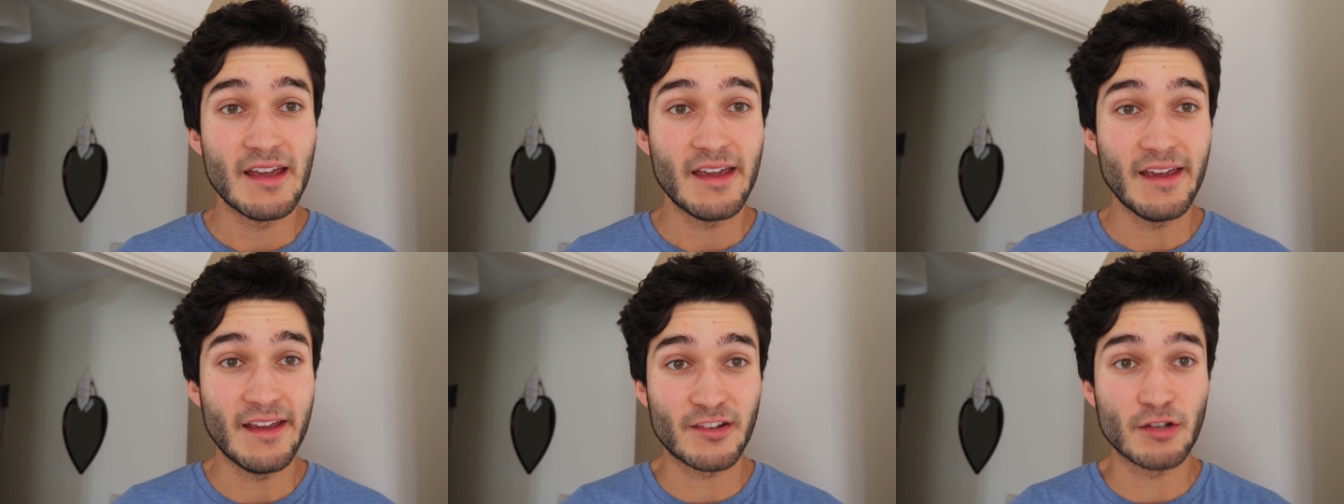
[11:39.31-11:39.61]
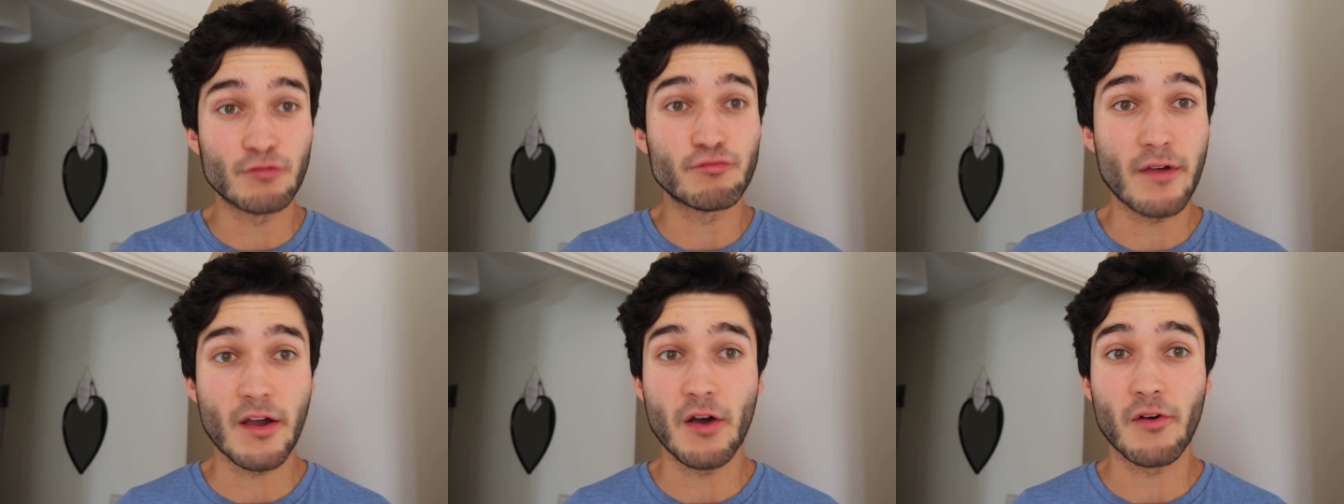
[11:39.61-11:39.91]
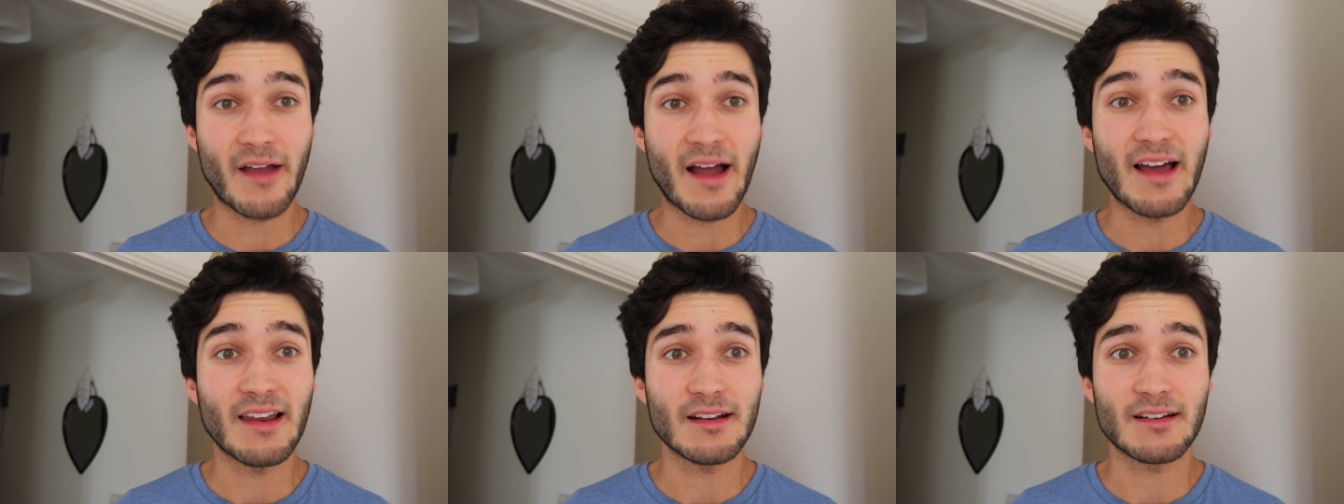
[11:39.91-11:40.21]
is a real
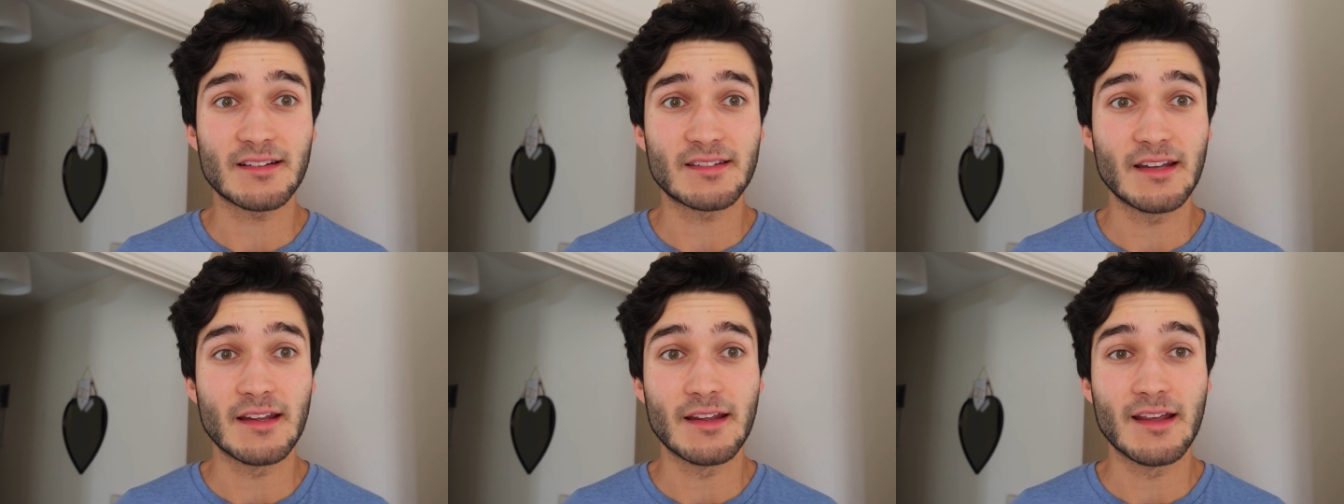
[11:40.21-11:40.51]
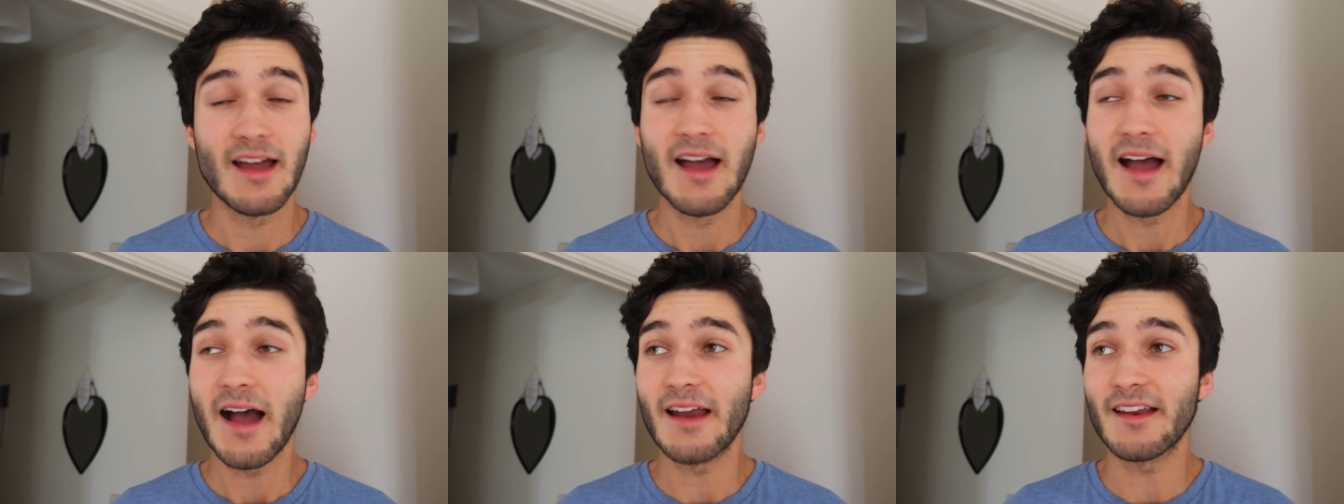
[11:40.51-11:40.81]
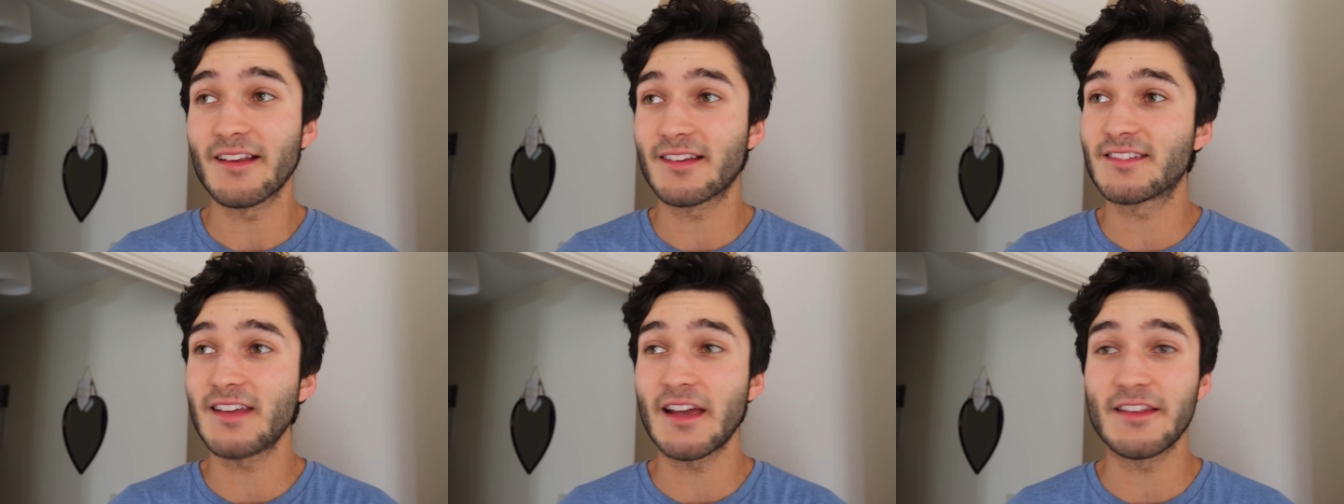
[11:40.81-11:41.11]
galaxy and
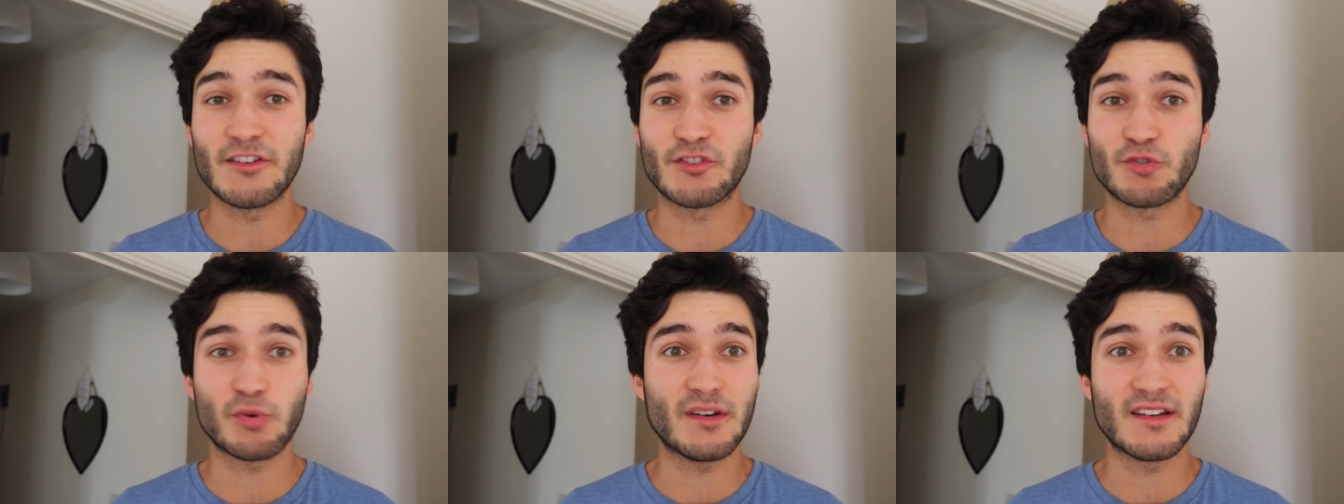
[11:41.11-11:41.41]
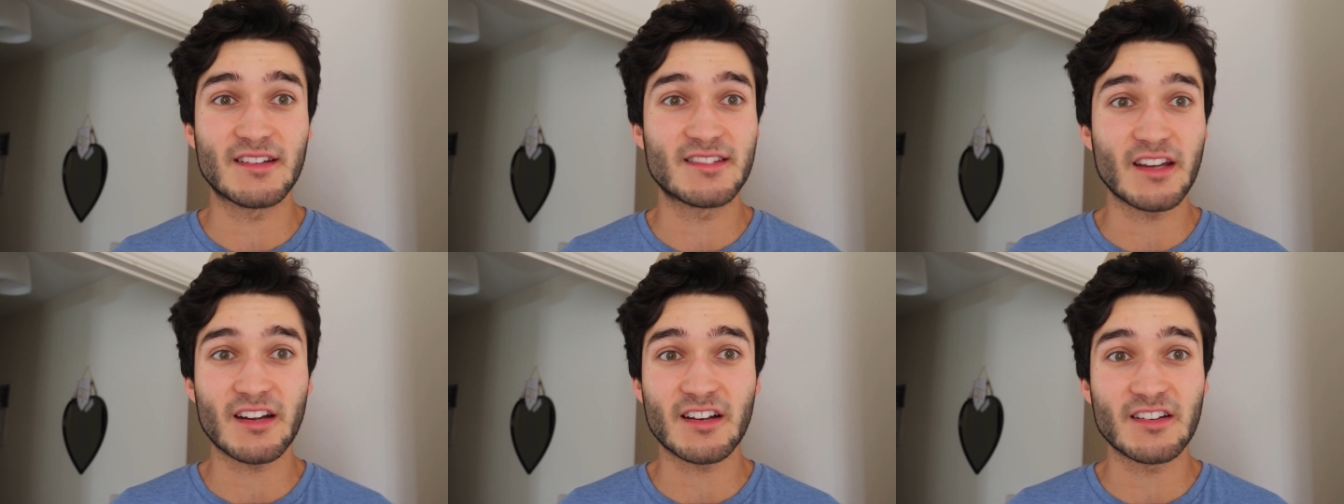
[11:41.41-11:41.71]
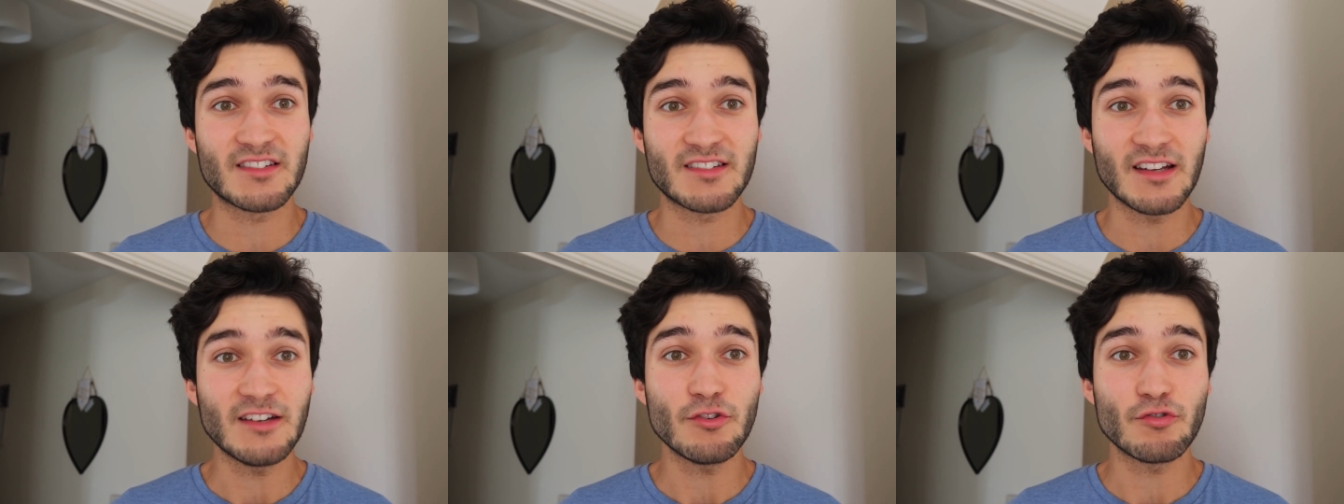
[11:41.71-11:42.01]
it's set in the
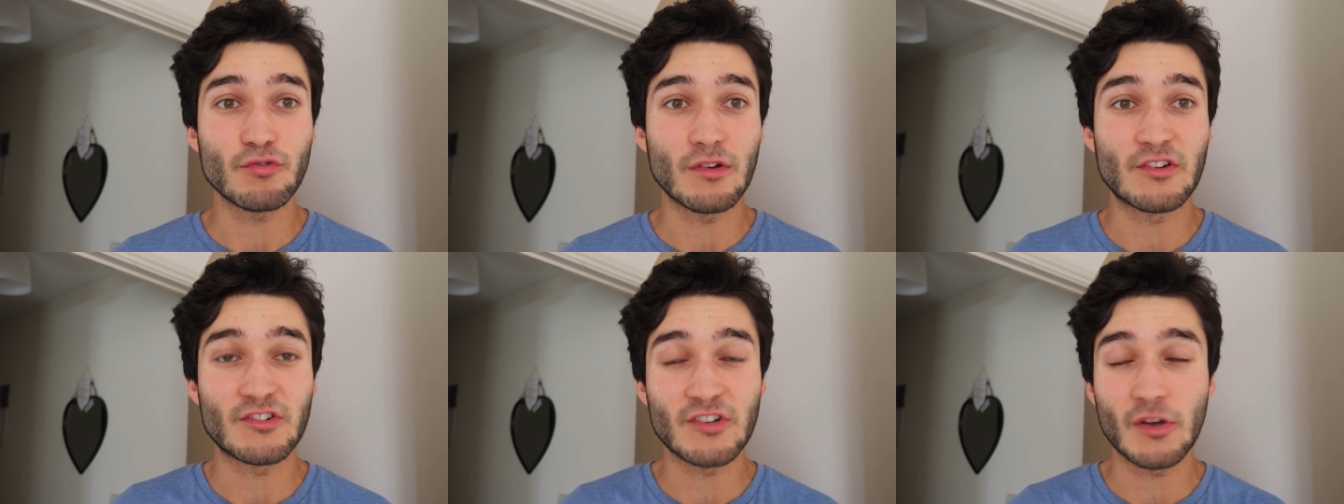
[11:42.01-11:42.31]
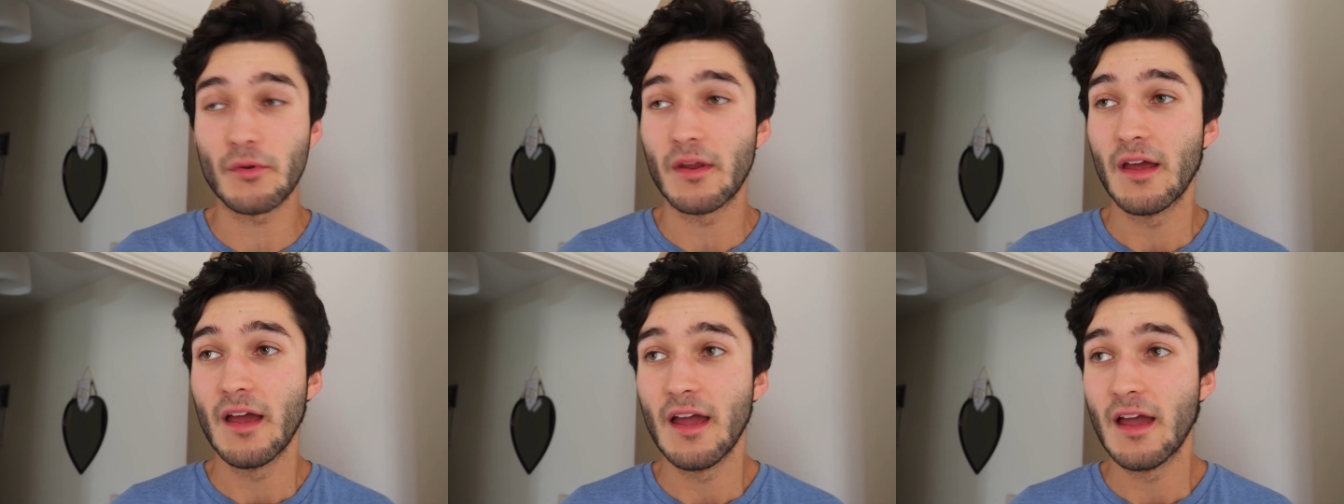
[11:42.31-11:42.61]
22nd century. So